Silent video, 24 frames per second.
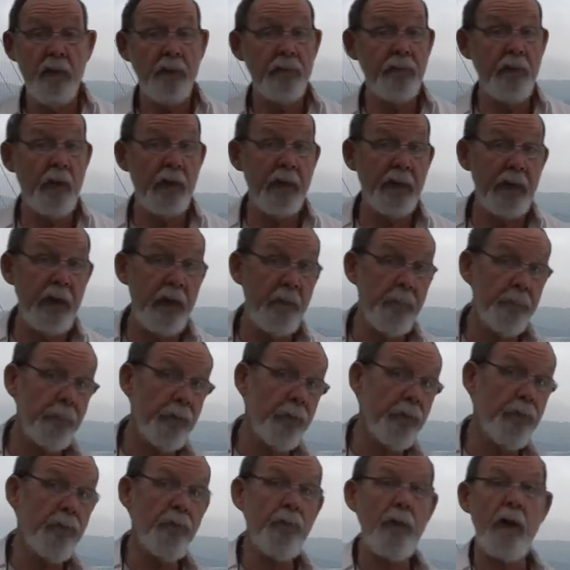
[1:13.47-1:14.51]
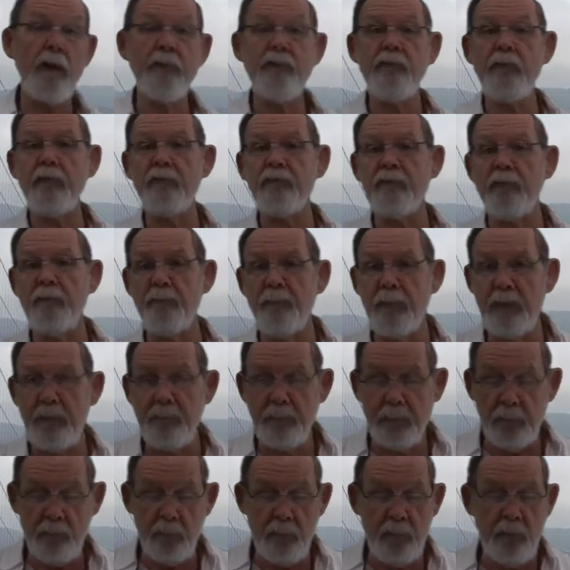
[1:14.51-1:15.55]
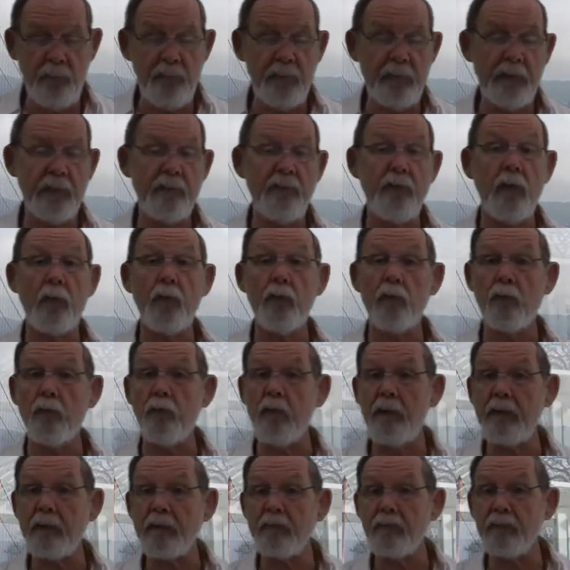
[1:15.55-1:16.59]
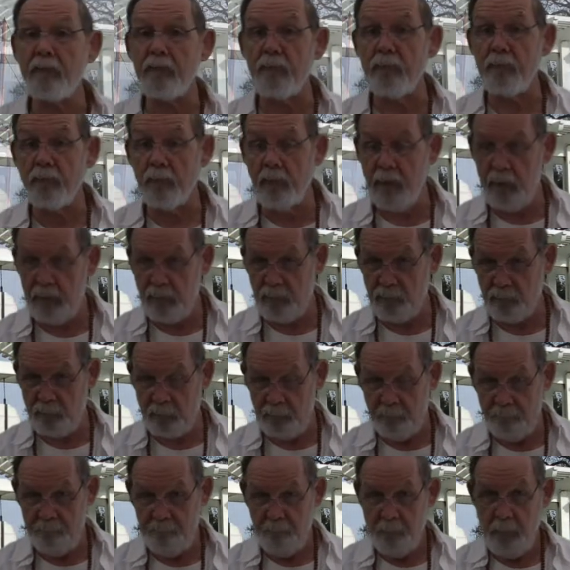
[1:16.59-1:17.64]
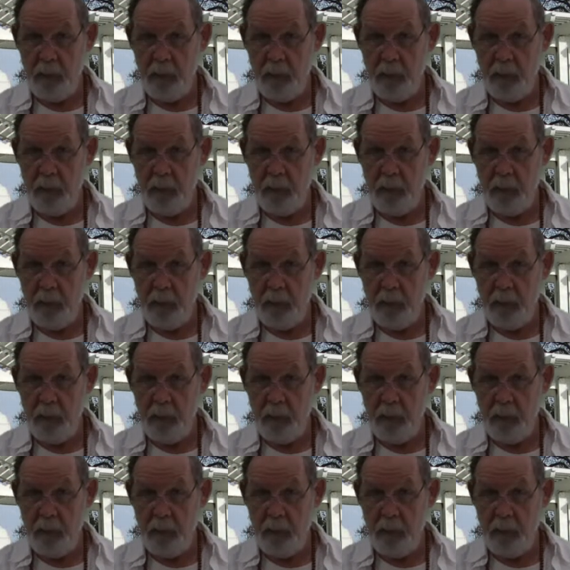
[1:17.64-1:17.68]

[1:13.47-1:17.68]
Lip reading: to get projects and people moving in the right direction.